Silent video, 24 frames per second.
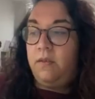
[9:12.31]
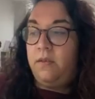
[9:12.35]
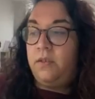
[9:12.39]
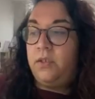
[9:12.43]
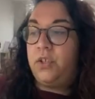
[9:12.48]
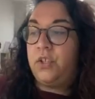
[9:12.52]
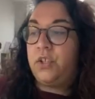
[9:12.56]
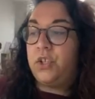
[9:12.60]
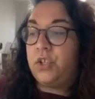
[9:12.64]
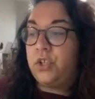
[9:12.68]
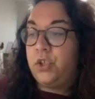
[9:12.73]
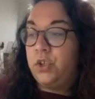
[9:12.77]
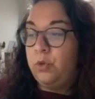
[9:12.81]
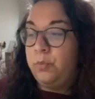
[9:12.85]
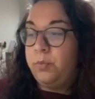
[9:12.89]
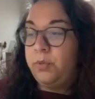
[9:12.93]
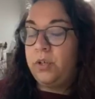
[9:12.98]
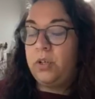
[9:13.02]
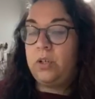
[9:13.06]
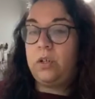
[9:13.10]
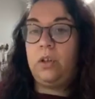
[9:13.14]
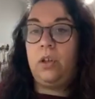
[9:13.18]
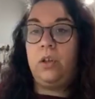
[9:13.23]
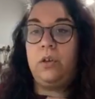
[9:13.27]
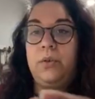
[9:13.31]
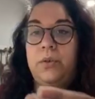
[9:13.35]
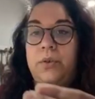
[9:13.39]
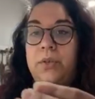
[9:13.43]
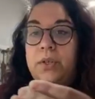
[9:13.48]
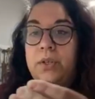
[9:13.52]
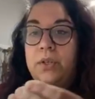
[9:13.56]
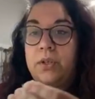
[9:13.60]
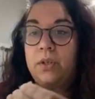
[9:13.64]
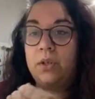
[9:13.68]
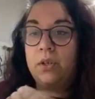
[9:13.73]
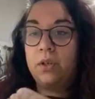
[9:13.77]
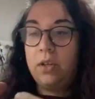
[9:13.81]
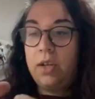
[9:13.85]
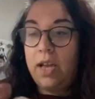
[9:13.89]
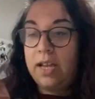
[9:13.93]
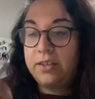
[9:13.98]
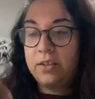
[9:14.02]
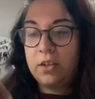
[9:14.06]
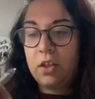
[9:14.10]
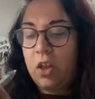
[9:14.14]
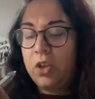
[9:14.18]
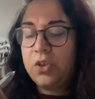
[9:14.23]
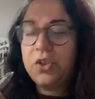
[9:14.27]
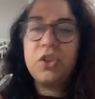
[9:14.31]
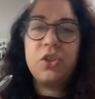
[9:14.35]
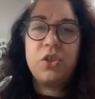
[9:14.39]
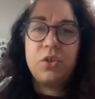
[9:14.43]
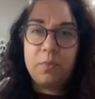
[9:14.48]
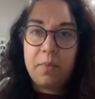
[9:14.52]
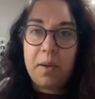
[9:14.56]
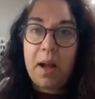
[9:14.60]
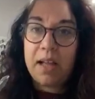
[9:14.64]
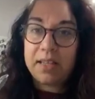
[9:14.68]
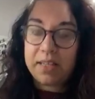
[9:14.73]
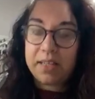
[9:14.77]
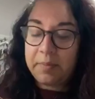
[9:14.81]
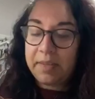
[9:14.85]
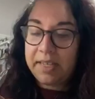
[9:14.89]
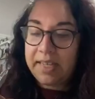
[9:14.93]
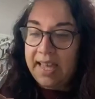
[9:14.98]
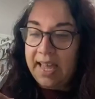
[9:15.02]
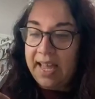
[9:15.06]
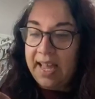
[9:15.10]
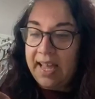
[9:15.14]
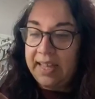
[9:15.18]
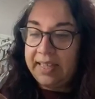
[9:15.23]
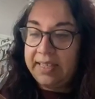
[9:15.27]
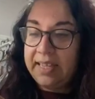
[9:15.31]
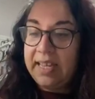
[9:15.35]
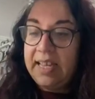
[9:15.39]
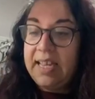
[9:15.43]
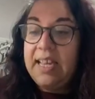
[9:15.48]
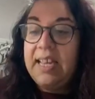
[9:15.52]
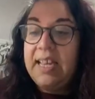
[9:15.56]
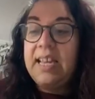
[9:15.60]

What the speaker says: super close, as close as you possibly can.